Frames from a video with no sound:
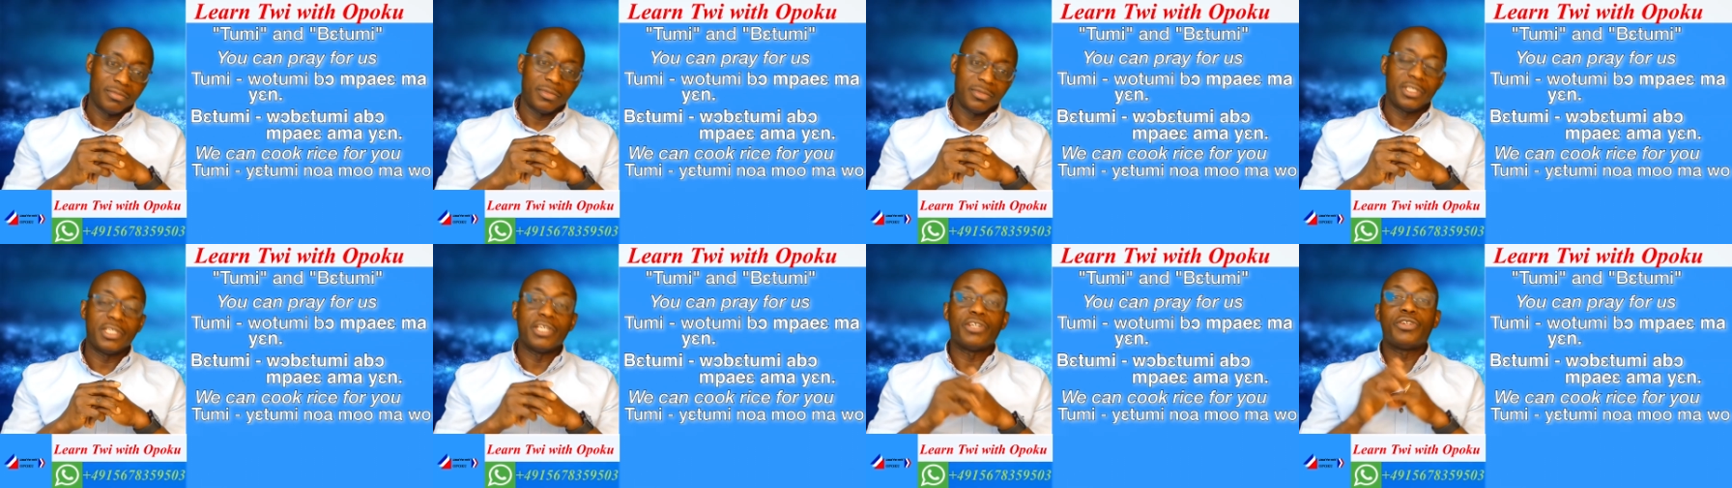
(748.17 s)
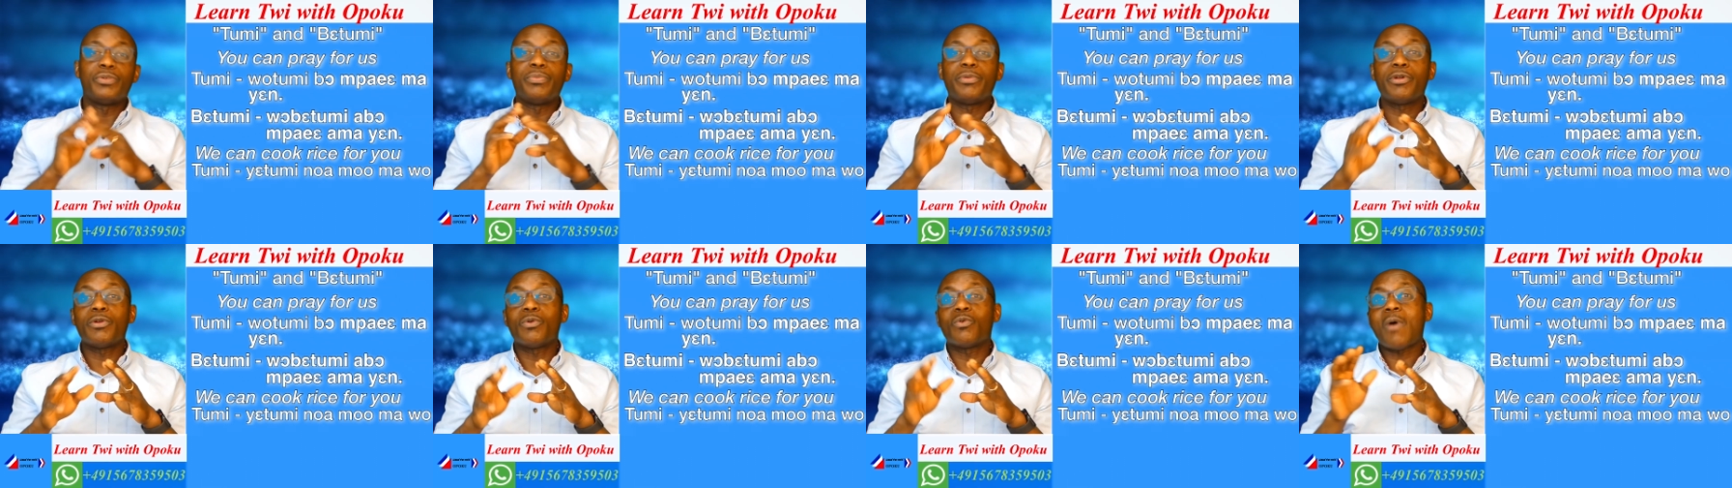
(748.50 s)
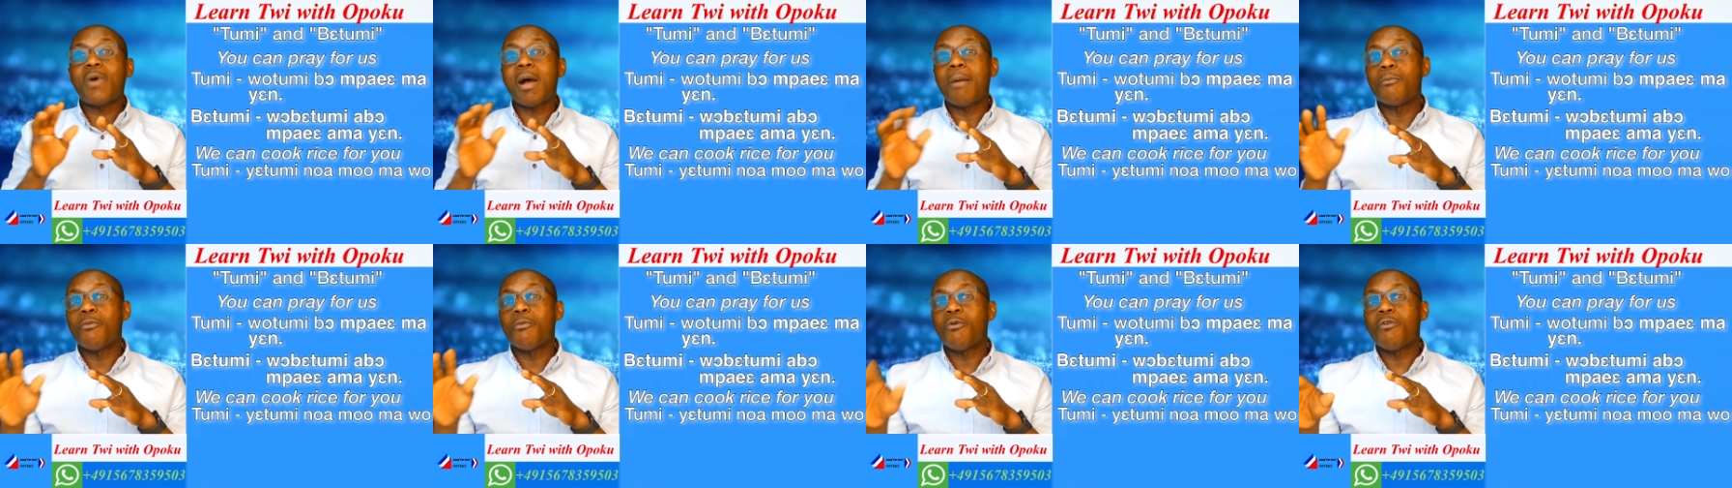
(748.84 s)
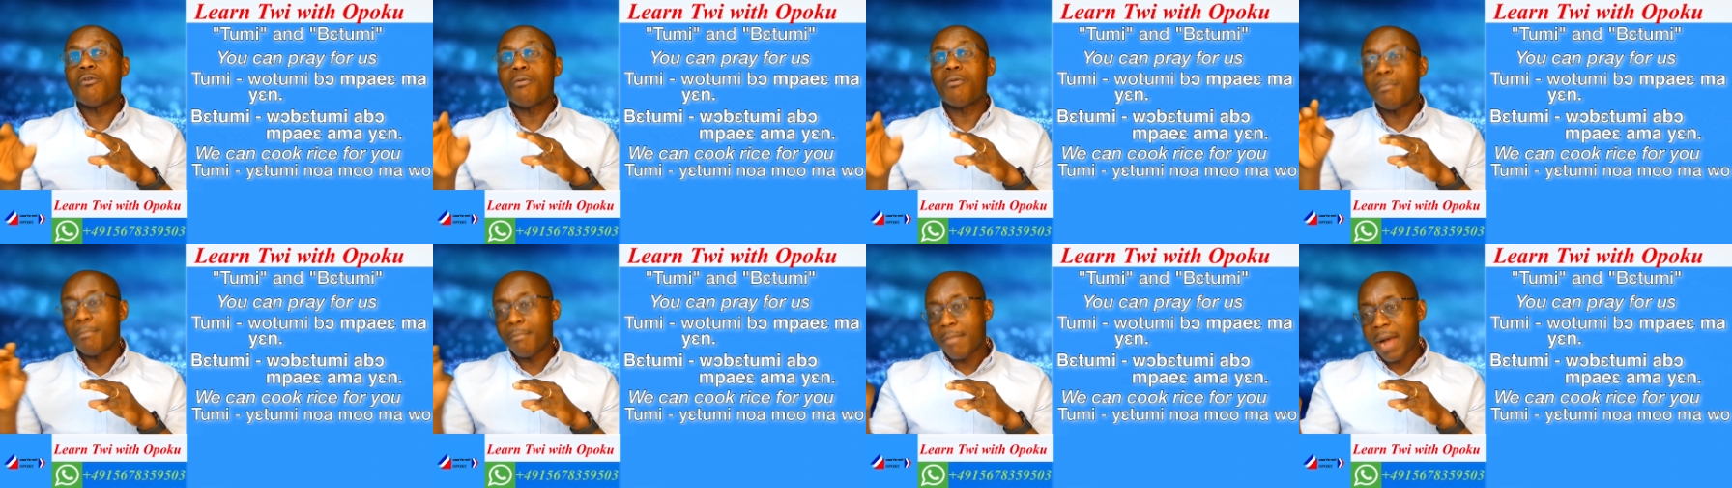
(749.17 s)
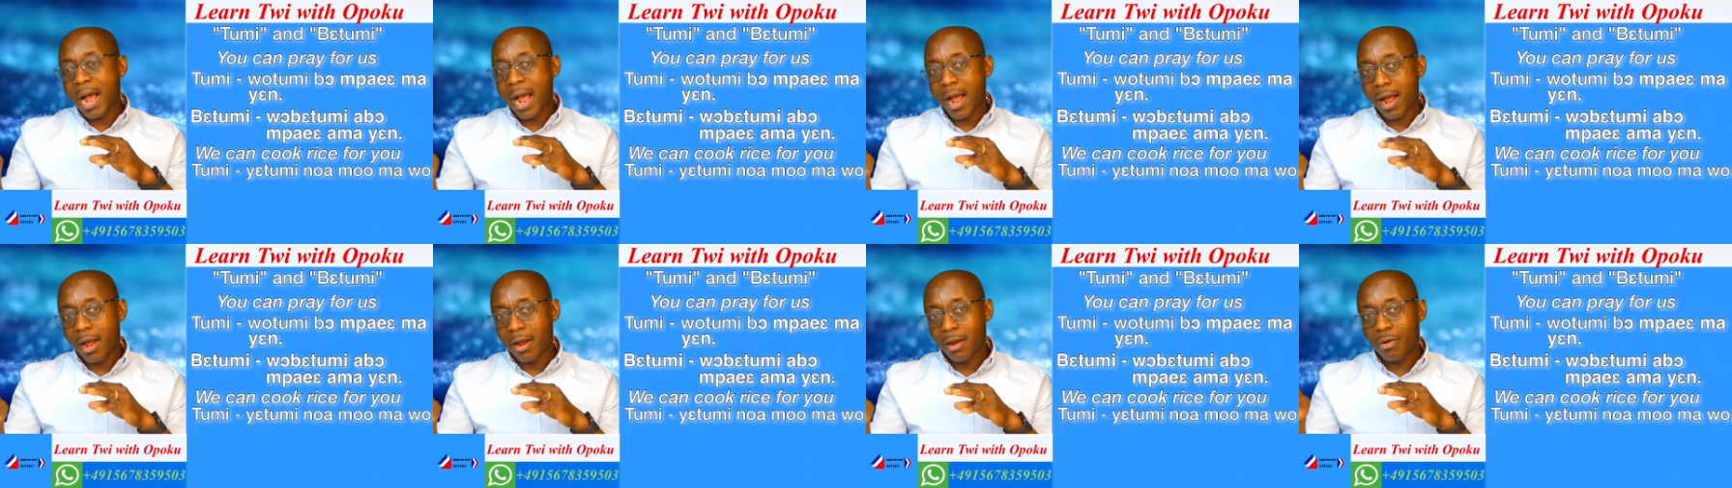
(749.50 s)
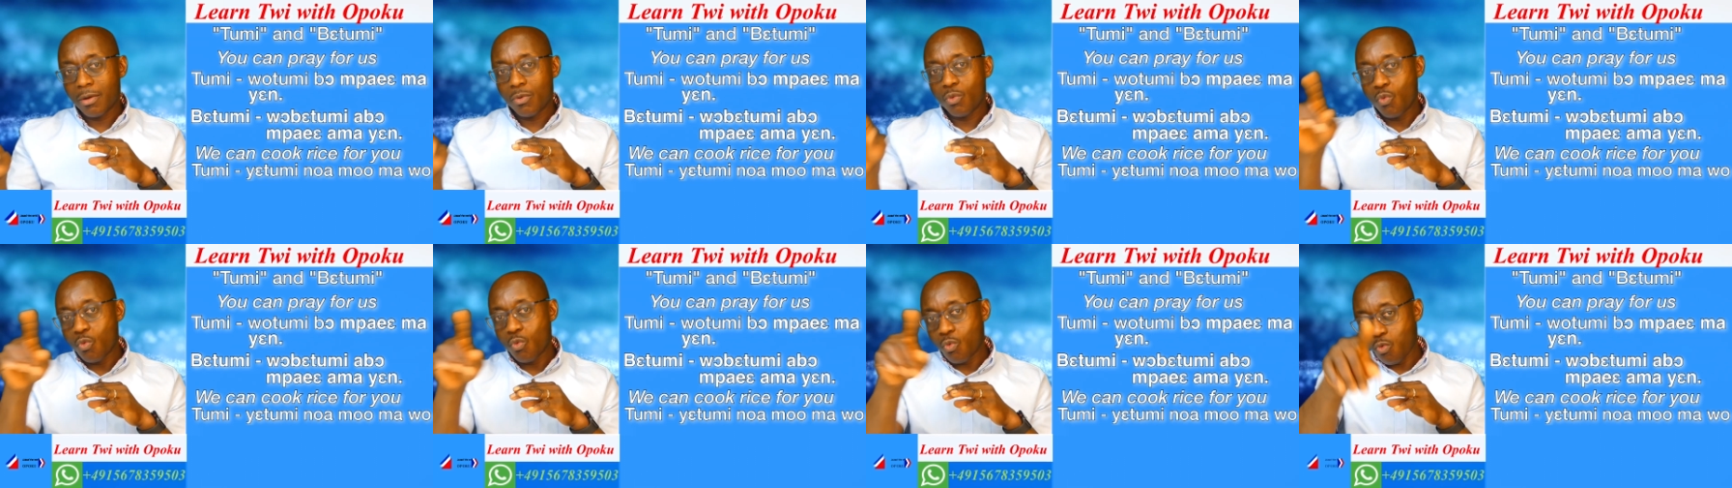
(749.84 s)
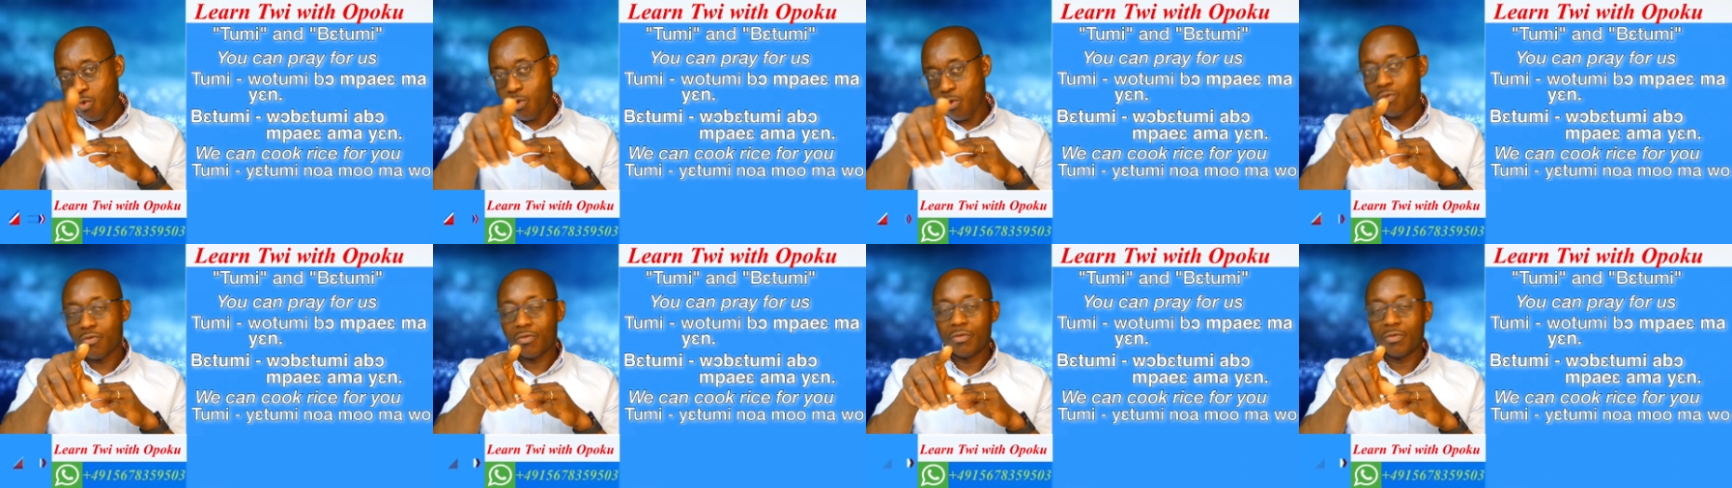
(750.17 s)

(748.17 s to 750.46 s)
Yetumi noa mo ma wo.